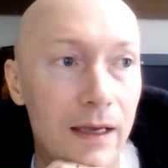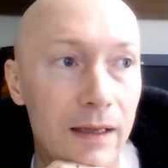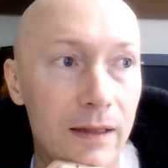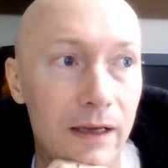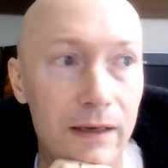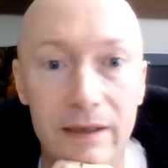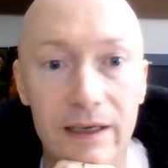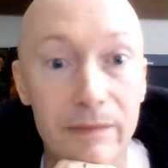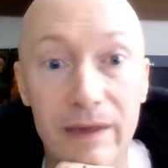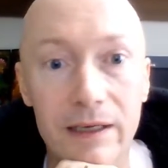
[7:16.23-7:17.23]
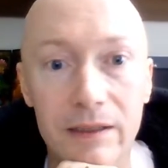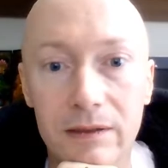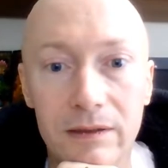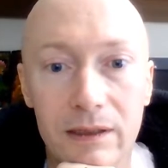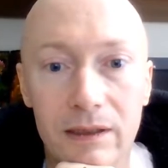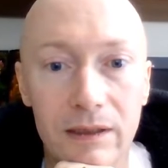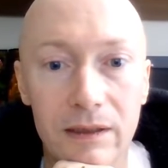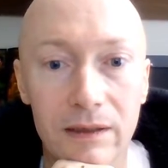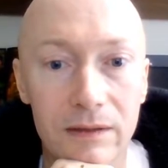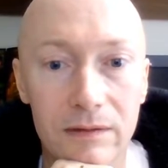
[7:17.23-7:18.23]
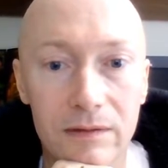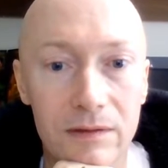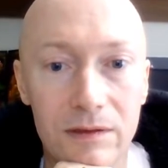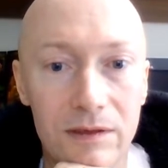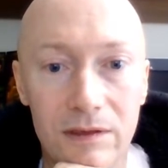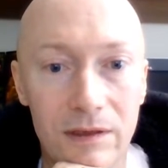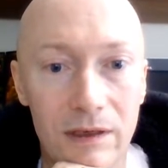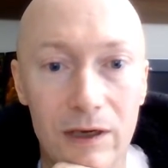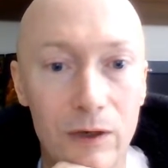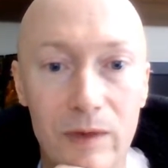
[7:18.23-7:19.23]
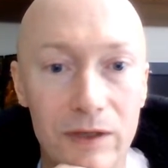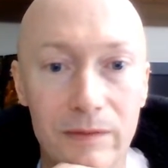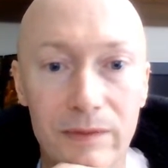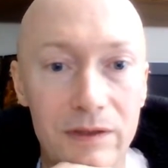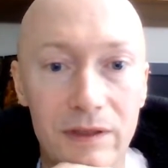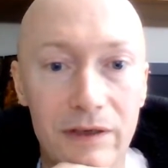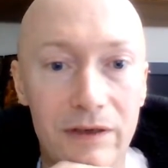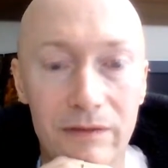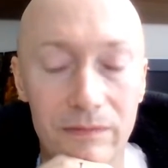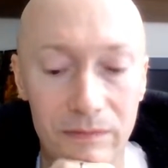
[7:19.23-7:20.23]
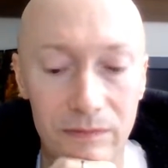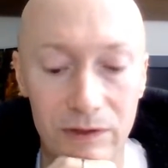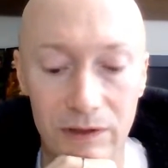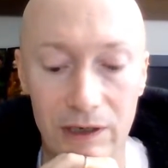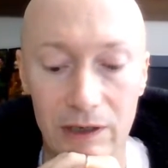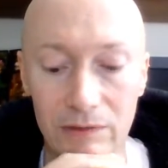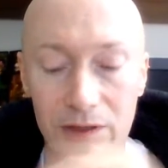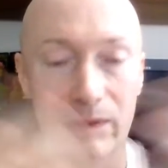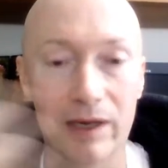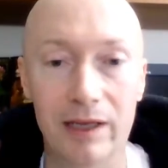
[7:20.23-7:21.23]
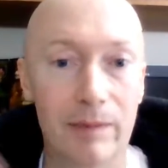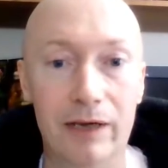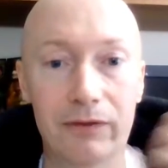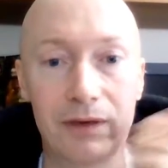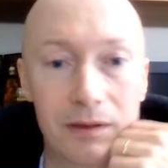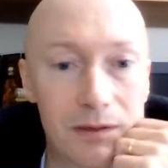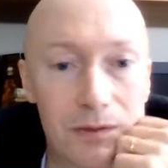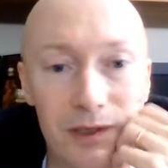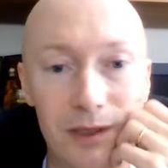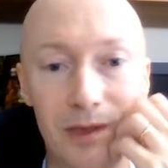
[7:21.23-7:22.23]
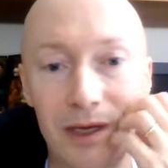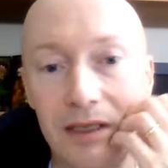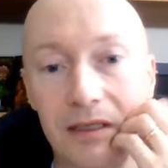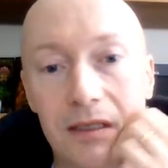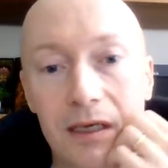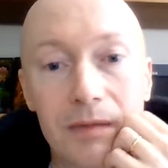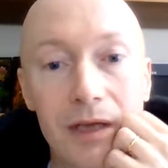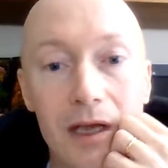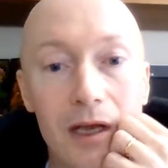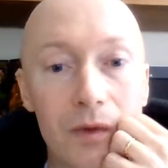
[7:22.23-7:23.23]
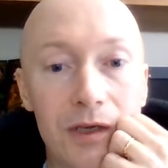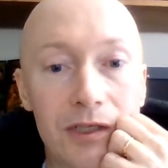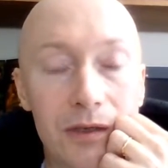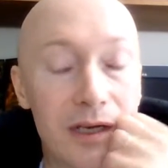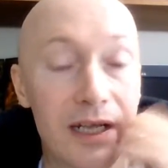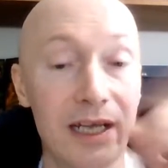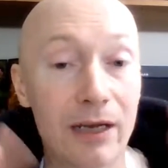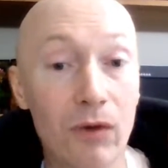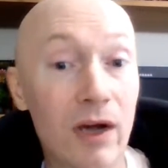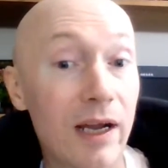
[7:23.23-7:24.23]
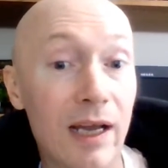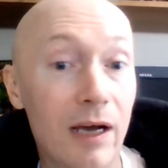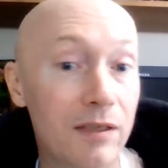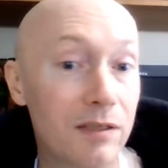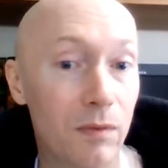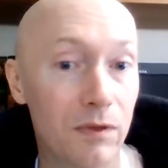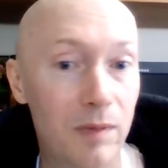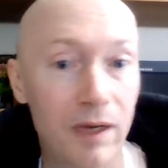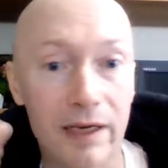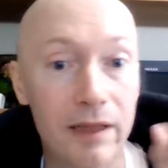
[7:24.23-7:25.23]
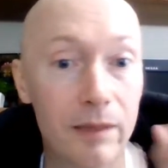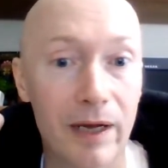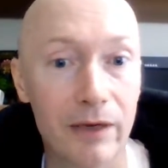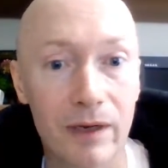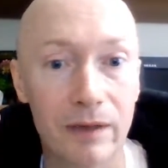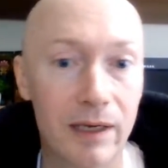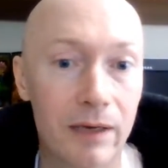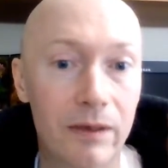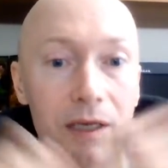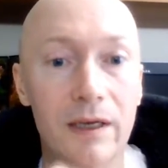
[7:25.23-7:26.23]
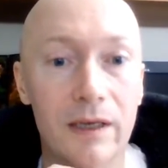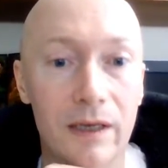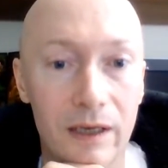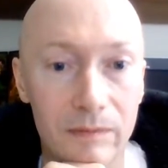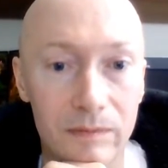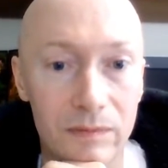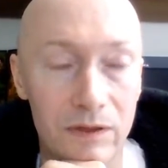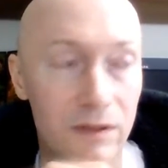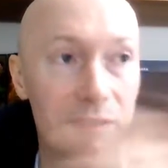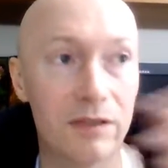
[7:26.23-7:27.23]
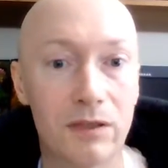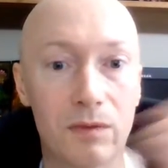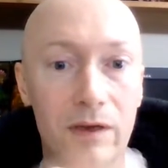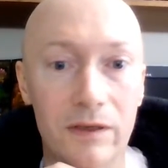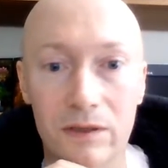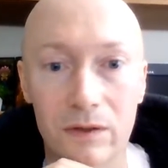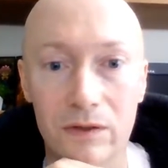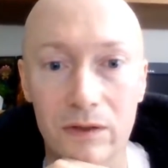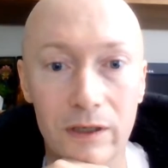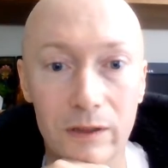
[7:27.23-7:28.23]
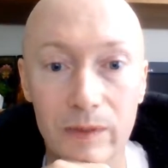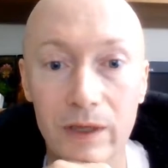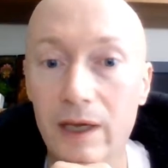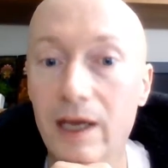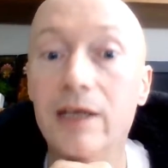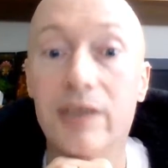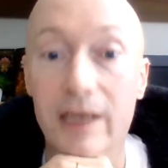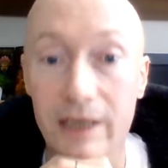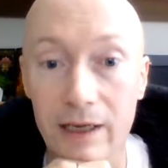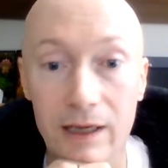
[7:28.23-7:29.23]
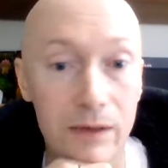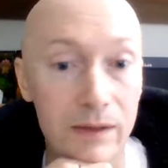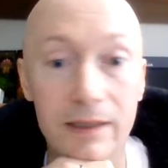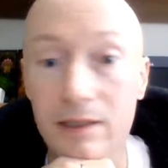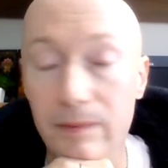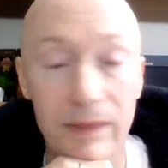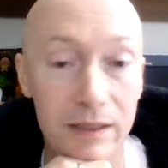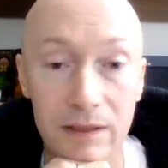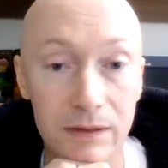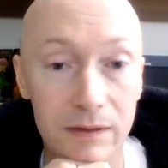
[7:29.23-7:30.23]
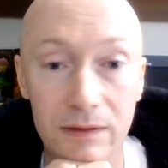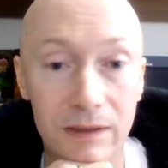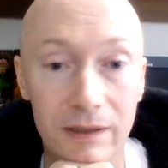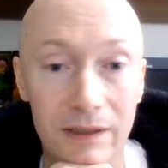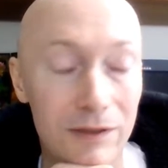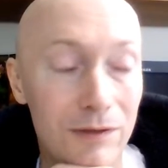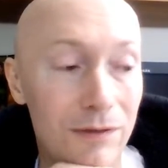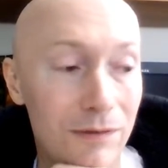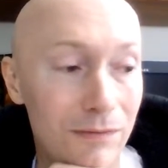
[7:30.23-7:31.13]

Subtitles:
He made a whole bunch of music to play in the background when you're playing this game, which you can hear right now. This is what's playing in the background now. This is just one of the songs on the loop. Check it out. It's amazing. It's